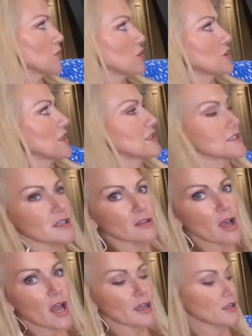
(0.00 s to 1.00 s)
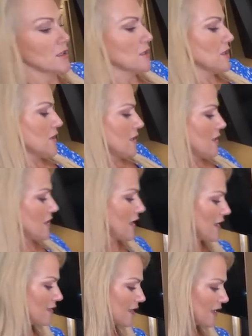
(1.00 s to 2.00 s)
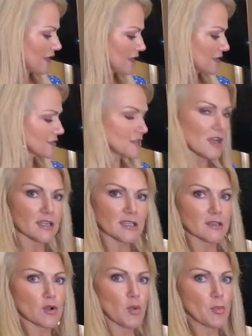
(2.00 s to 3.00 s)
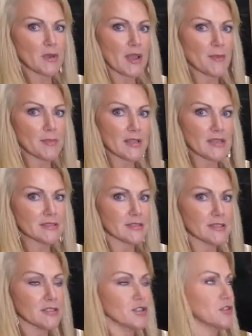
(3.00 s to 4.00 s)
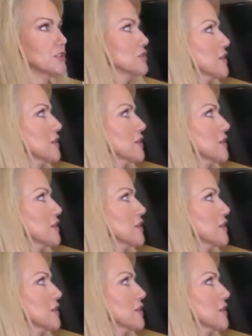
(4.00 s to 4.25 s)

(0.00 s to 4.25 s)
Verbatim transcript: push it into lock and then it's not going to open up easily during